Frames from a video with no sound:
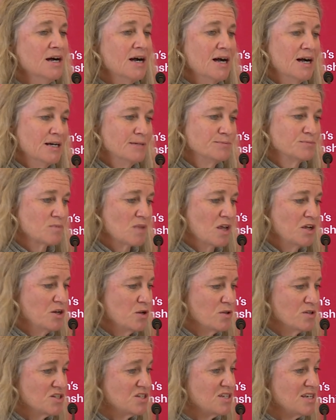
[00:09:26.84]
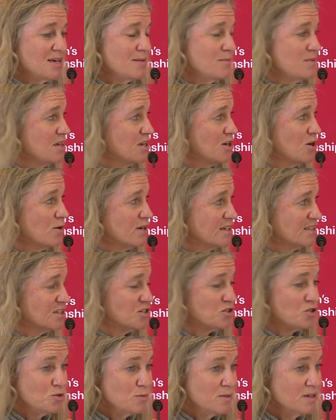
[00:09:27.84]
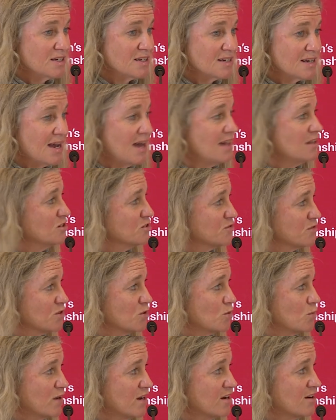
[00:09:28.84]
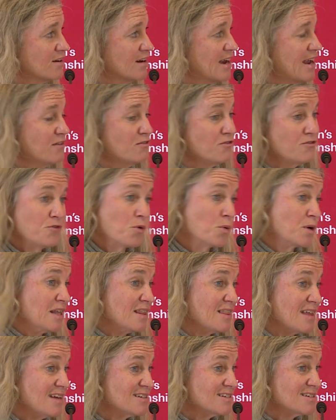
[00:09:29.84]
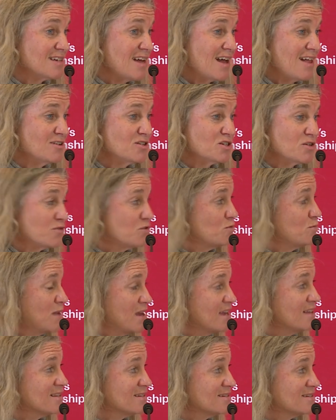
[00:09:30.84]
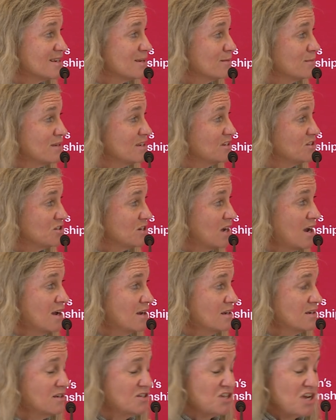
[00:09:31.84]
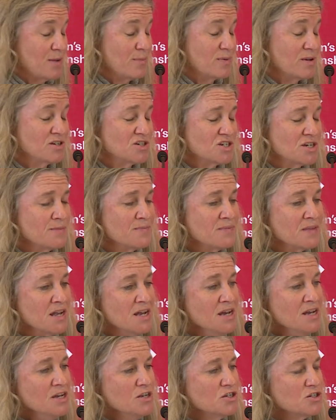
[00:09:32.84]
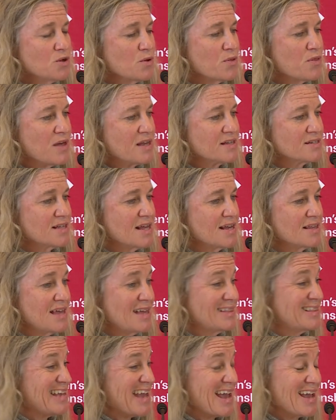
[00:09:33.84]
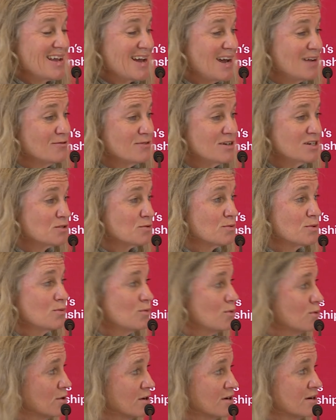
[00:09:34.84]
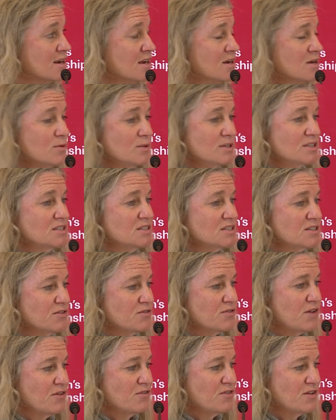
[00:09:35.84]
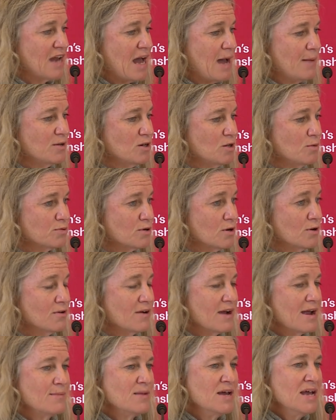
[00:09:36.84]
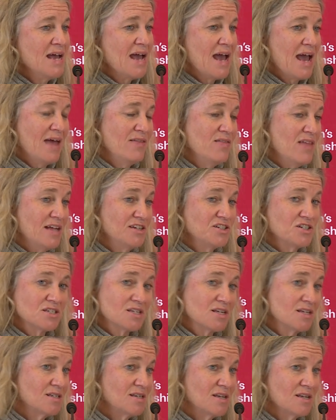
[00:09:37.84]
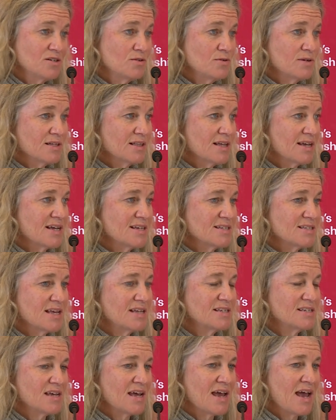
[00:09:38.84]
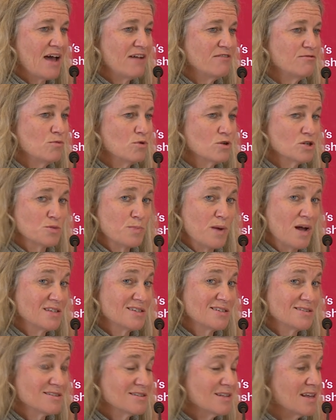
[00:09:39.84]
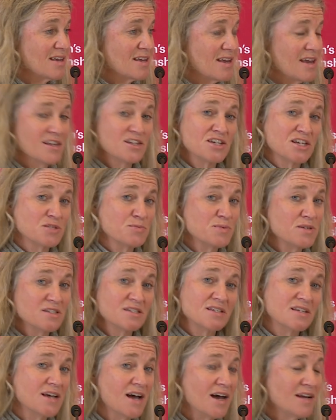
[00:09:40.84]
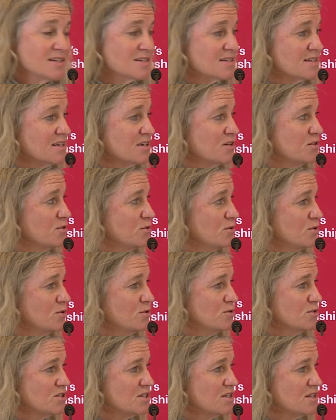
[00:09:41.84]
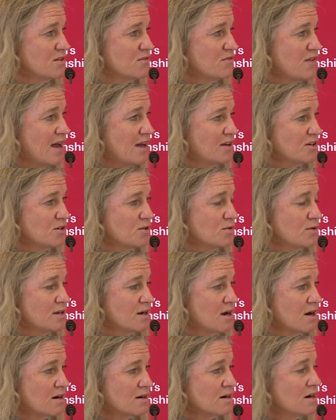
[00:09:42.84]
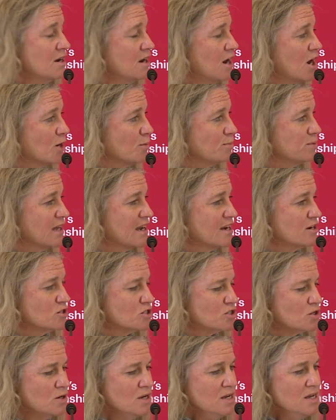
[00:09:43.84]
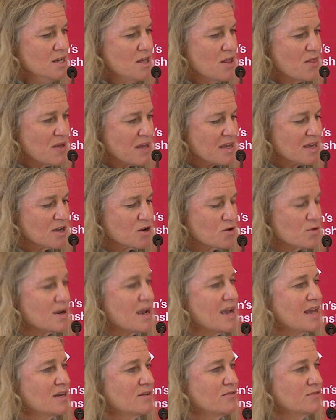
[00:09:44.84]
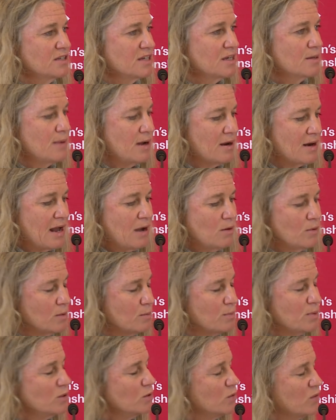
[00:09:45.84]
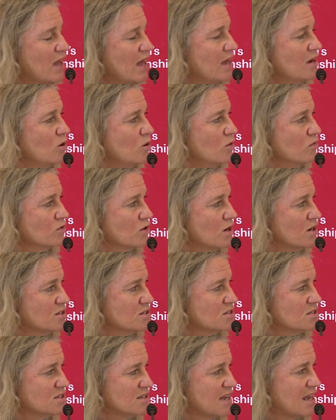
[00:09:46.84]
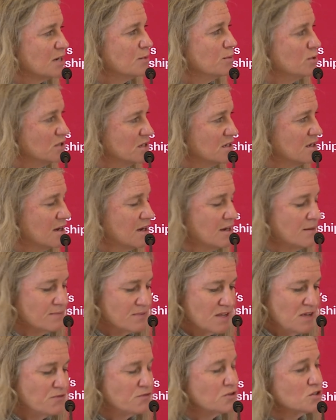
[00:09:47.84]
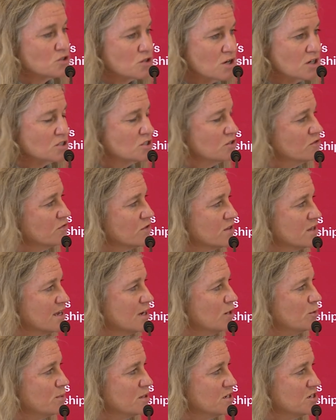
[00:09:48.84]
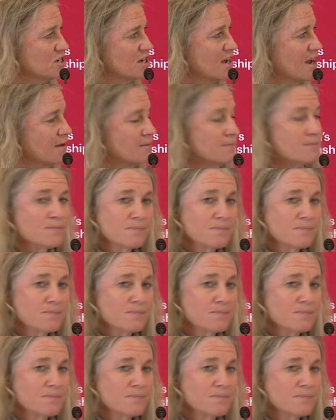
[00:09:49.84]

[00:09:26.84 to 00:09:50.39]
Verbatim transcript: Um, you know, the CME going to $2 million for the winner and $40,000 if you make the CME uh, championship. So things like that, the Aon Risk Reward, which is a, a, phenomenal program. And then just continuing, like I said, to have more sponsors like HSBC, honestly, who, who see the value in our, our players. So thinking creatively about how we build that overall sustainable um, infrastructure for the LPGA.